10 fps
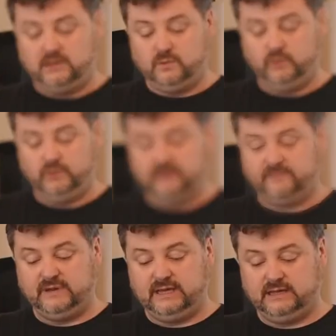
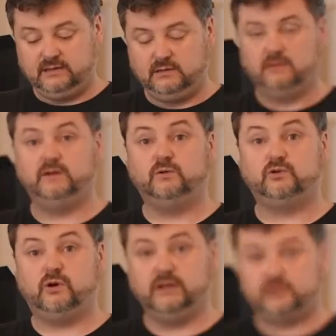little
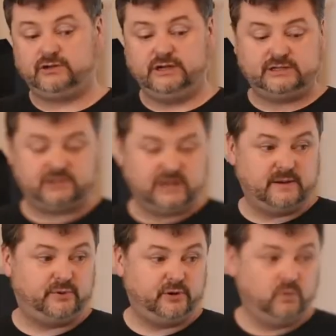toiletries,
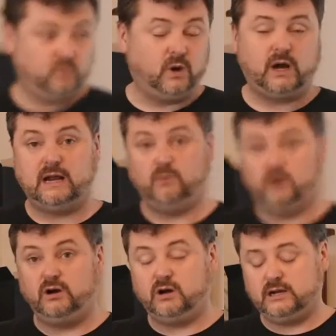shampoo and
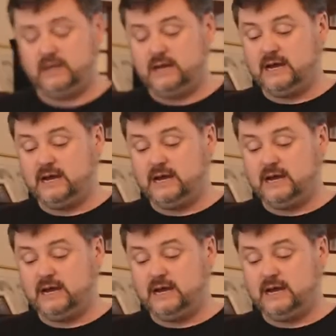whatnot.